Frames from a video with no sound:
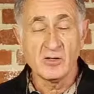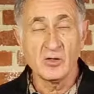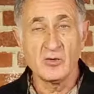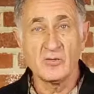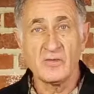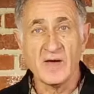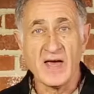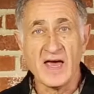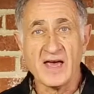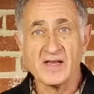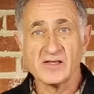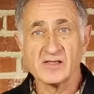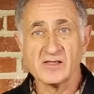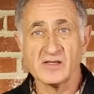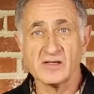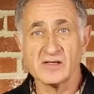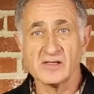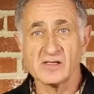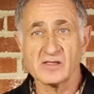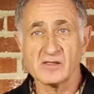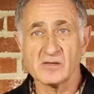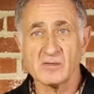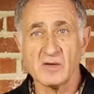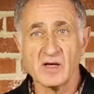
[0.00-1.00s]
who've asked
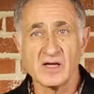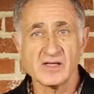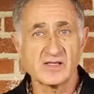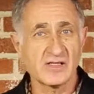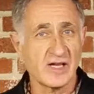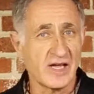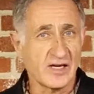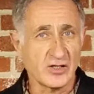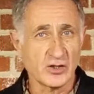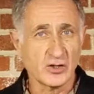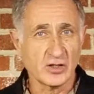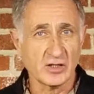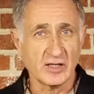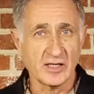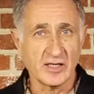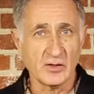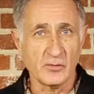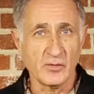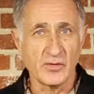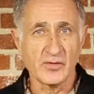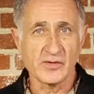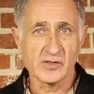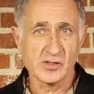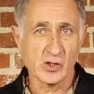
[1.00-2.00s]
us, essentially,
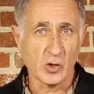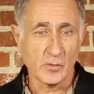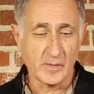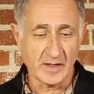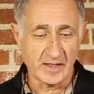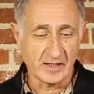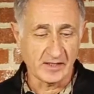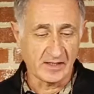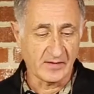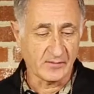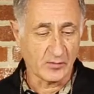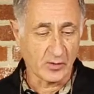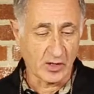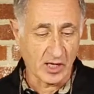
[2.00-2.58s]
with so many different